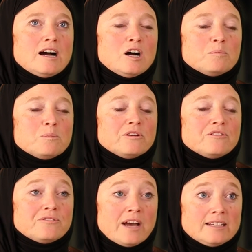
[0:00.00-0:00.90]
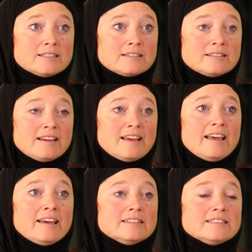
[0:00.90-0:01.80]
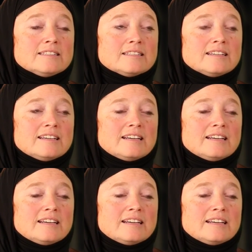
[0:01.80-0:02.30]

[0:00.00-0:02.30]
um, fight and